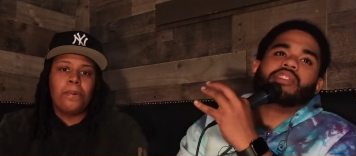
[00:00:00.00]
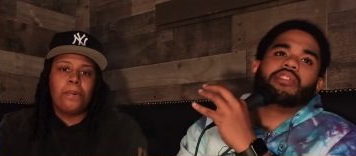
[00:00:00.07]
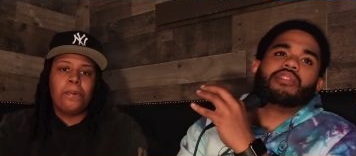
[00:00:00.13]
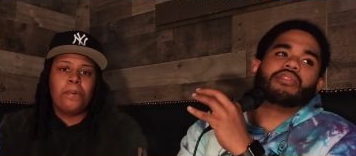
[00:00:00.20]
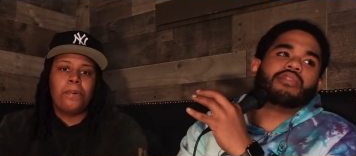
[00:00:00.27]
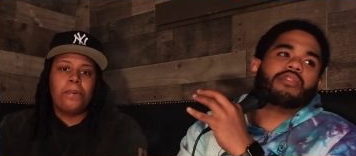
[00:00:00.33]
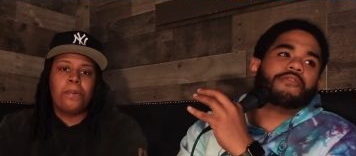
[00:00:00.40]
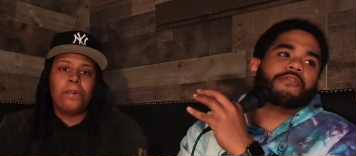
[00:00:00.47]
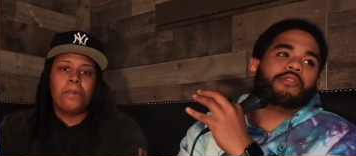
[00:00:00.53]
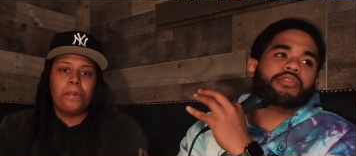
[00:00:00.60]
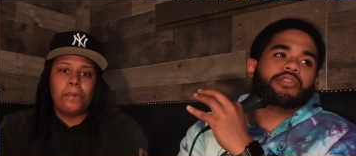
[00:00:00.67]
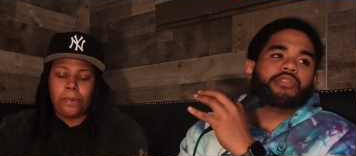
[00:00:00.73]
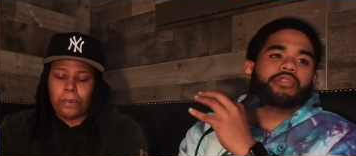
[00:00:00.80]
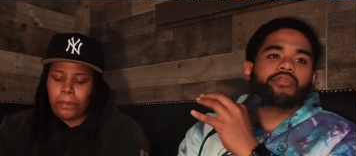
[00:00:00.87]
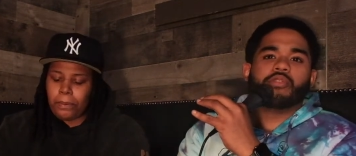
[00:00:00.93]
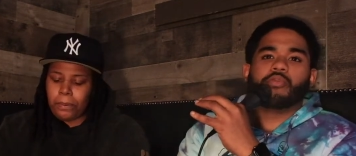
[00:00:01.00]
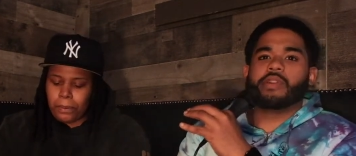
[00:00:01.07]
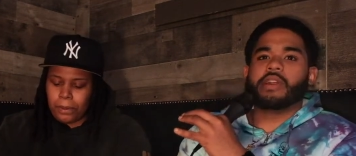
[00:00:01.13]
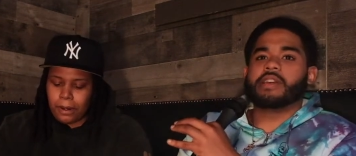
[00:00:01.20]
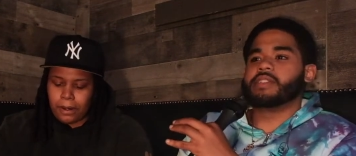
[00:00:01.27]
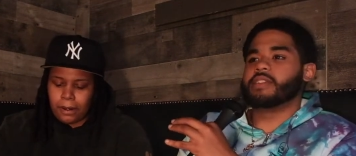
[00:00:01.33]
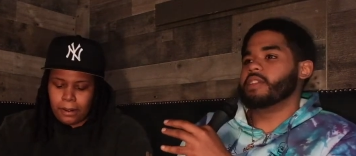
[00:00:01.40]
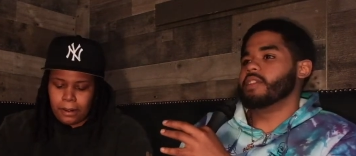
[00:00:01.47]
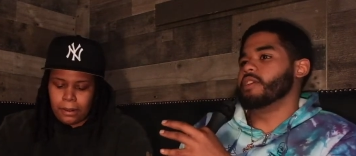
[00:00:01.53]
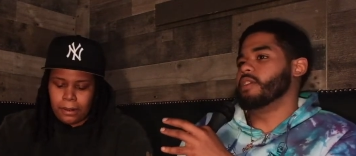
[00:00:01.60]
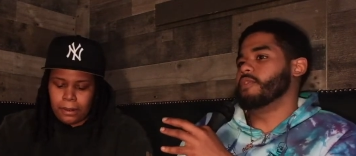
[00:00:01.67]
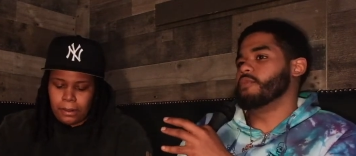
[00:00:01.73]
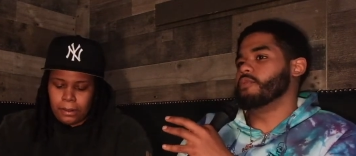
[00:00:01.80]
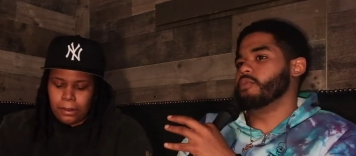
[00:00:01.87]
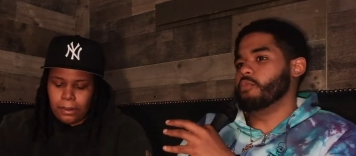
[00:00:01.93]
Speaker 1: years old, 14 years old when I seen the
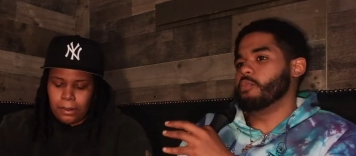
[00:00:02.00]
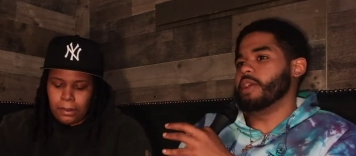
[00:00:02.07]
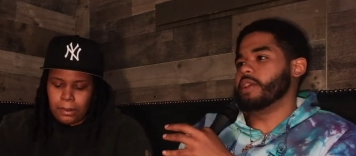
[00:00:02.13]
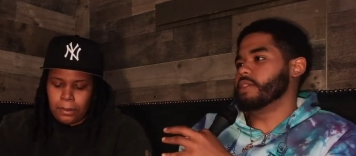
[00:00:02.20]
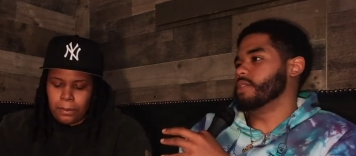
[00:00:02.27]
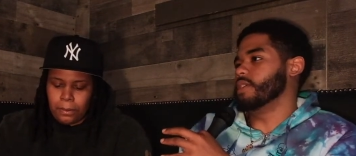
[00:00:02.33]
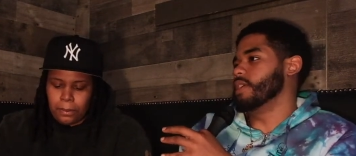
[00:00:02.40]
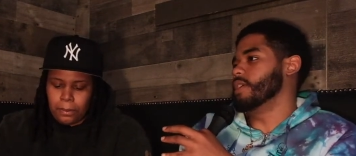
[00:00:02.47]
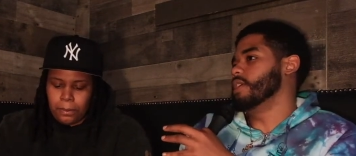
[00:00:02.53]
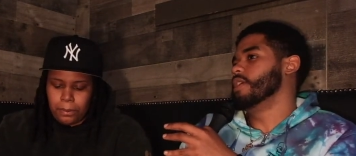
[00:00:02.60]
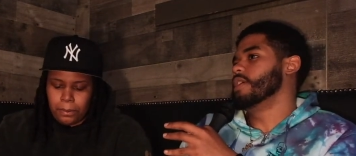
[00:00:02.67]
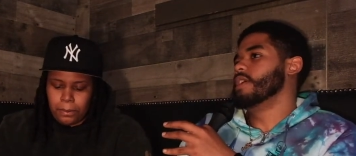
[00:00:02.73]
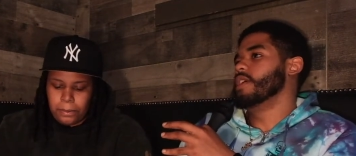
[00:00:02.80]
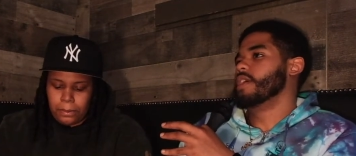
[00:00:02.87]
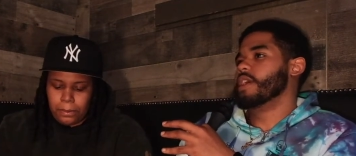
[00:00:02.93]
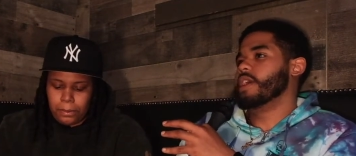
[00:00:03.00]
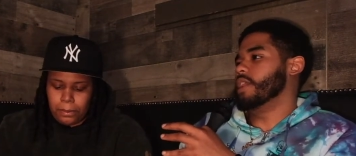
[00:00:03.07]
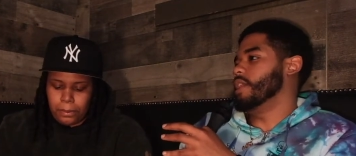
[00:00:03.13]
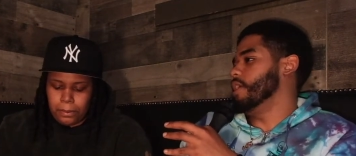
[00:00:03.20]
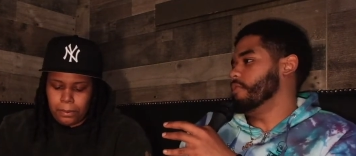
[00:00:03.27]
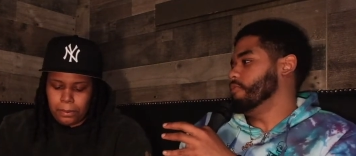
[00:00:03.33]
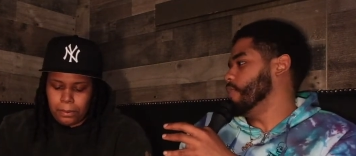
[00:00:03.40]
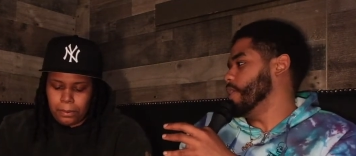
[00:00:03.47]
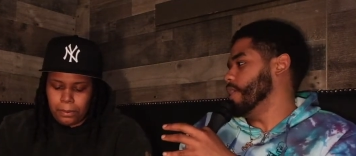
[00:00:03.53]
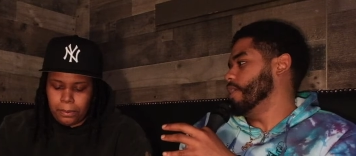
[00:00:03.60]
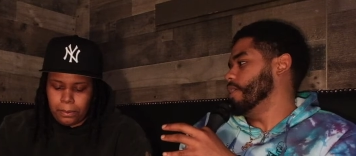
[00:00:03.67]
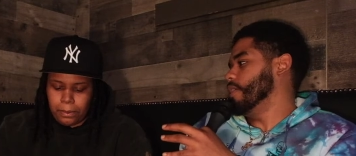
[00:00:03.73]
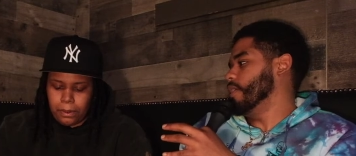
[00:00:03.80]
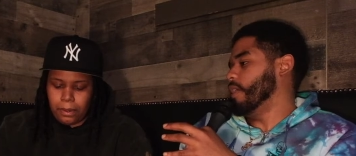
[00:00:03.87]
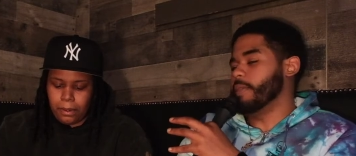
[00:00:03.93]
interview and Wayne said he didn't
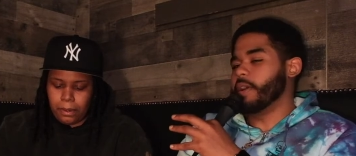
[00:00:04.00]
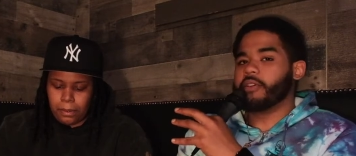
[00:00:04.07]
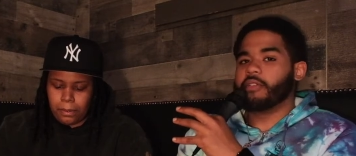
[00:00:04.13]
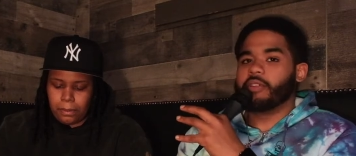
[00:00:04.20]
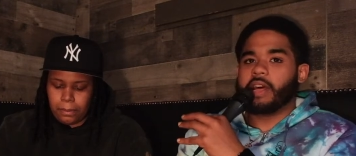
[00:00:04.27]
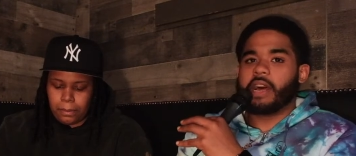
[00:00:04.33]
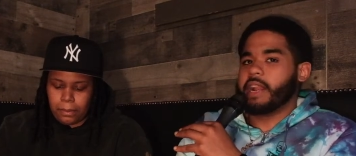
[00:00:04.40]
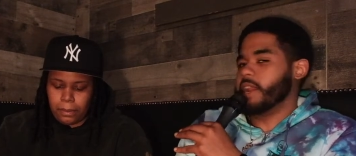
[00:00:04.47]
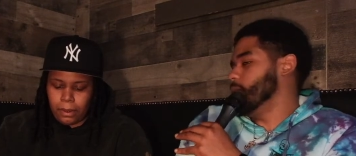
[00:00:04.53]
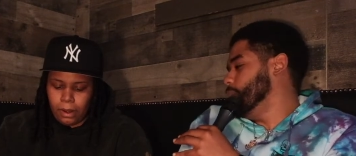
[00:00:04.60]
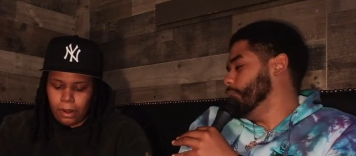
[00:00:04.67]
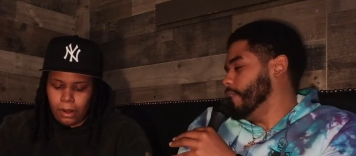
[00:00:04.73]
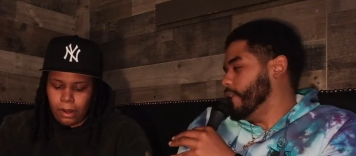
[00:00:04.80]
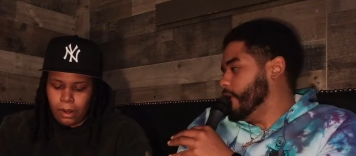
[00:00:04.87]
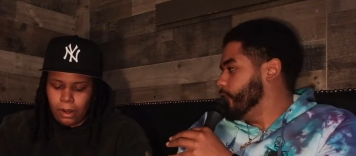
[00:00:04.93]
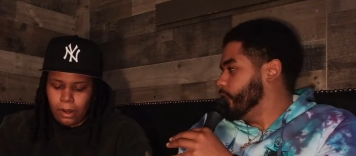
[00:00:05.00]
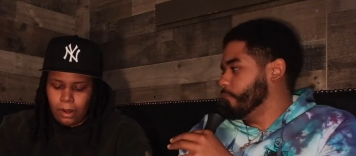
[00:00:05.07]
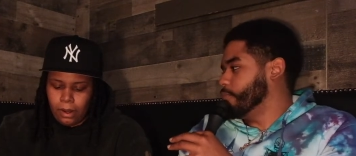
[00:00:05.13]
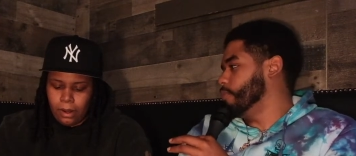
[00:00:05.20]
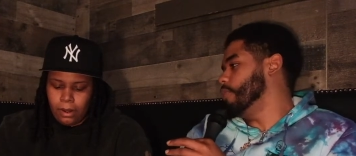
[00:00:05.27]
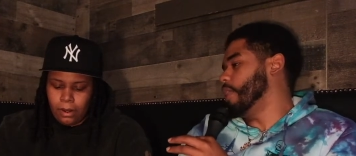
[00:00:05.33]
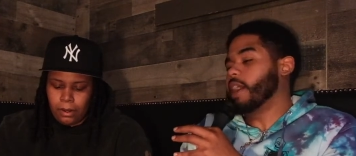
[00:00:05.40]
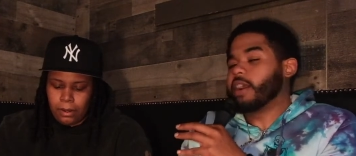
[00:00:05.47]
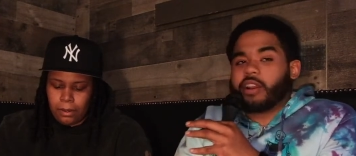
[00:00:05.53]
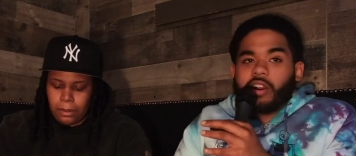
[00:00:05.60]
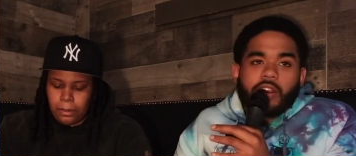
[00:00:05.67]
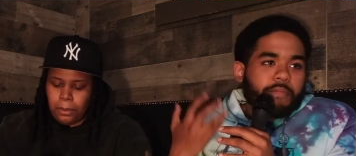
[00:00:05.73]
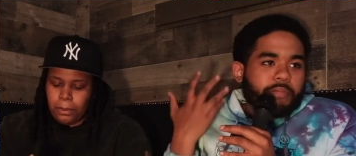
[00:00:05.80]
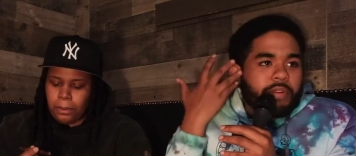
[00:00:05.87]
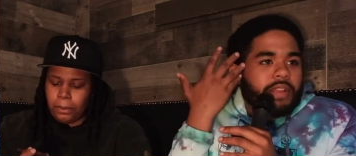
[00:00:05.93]
write. I'm not gonna lie, I didn't believe him, bro. I
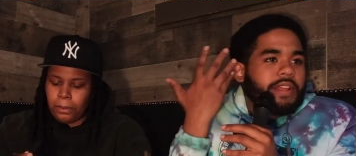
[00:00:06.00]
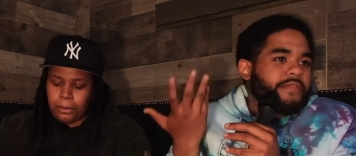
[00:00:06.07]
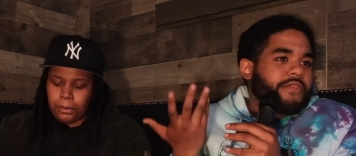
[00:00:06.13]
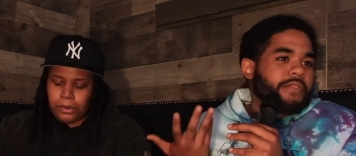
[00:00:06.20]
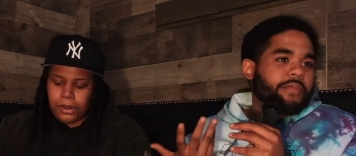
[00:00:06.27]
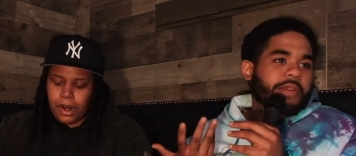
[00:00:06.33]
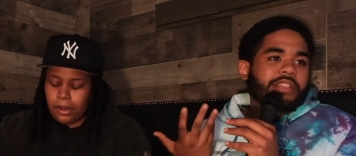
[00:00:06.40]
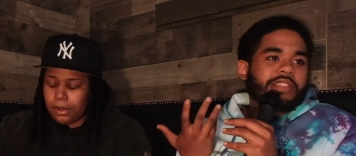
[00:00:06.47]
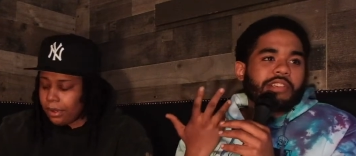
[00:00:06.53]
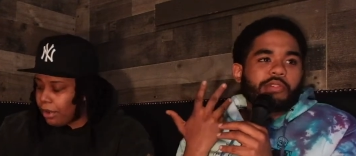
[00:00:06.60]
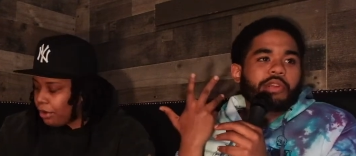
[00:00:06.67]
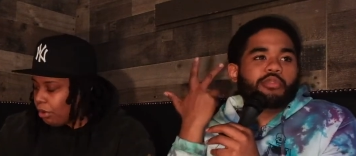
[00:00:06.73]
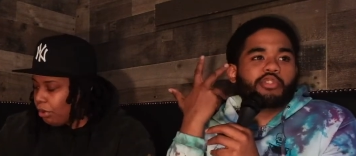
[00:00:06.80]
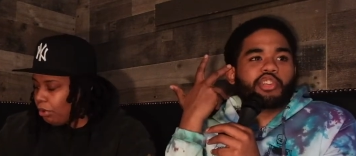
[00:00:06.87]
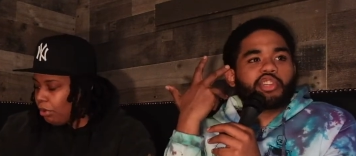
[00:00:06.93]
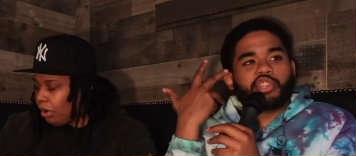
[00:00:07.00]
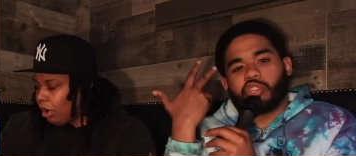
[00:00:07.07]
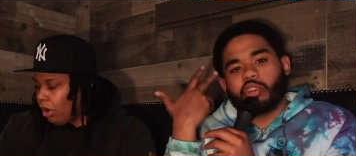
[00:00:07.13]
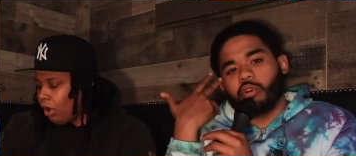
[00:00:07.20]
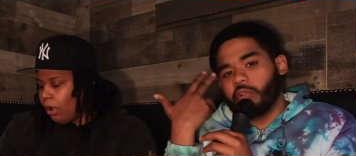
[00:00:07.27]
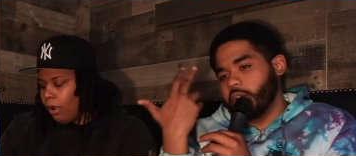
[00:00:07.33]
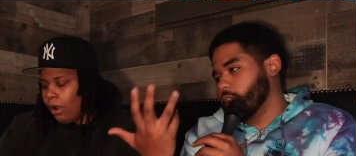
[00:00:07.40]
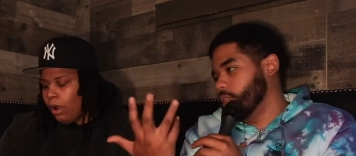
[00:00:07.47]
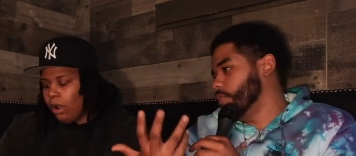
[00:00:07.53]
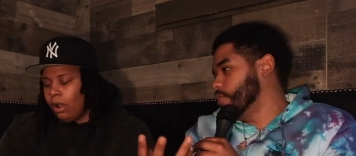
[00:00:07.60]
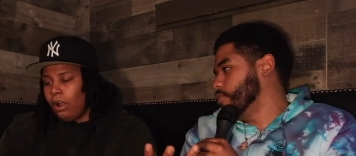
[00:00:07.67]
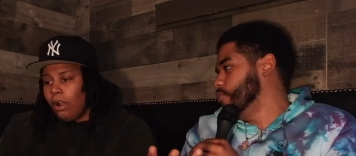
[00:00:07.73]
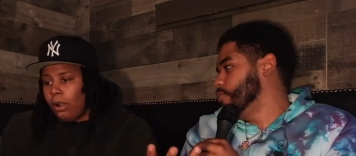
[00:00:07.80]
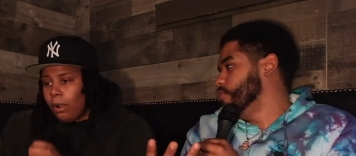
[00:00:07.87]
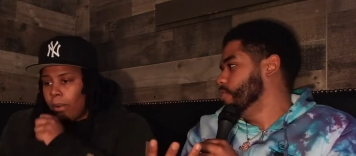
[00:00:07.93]
couldn't believe him. He's a, he was just so
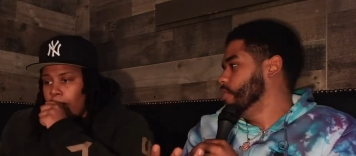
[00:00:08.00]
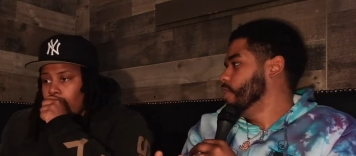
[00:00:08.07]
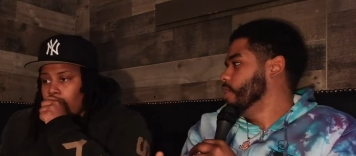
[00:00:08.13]
lyrical.